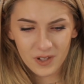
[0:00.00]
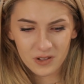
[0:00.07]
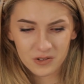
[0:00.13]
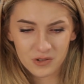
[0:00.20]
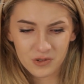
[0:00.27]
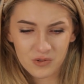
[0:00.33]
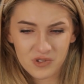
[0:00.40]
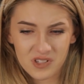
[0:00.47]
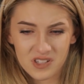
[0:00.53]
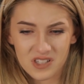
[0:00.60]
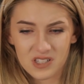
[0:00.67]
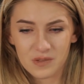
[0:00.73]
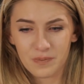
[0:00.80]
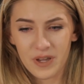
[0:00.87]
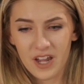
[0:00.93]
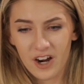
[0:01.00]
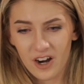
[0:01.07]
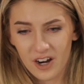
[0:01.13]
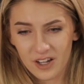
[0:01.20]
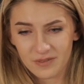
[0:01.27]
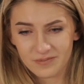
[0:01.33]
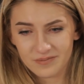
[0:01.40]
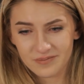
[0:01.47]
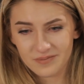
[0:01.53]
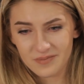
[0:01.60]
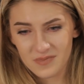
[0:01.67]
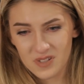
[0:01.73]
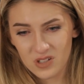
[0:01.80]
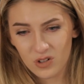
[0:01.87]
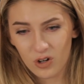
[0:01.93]
loses its parent,
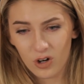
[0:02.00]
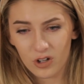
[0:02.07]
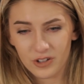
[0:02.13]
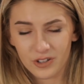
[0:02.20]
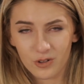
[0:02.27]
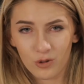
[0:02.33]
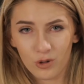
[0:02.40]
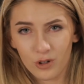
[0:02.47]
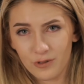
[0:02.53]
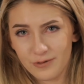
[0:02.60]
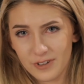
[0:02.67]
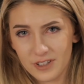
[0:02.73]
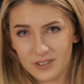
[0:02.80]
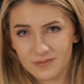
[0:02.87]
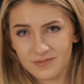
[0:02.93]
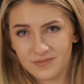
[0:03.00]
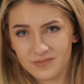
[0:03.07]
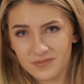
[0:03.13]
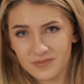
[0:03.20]
it's called an orphan.